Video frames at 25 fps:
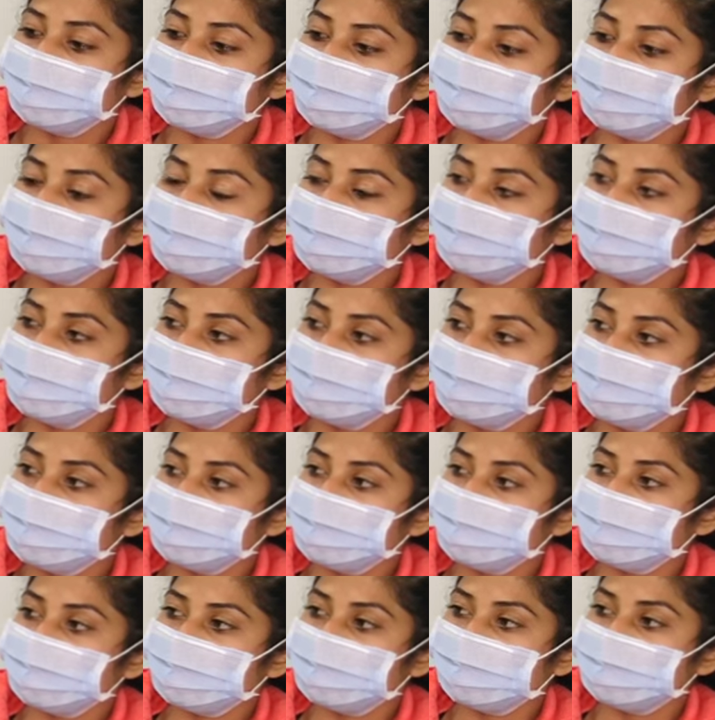
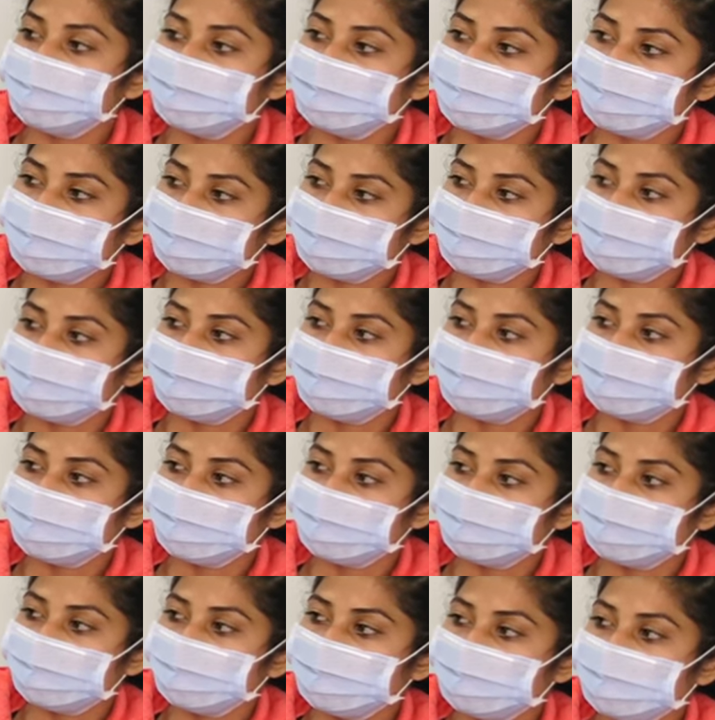
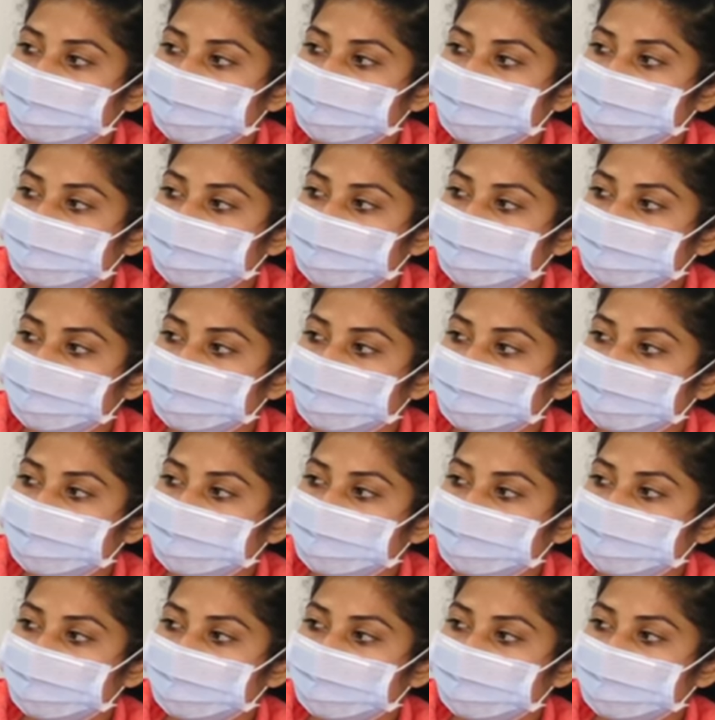No words are spoken by the person on screen.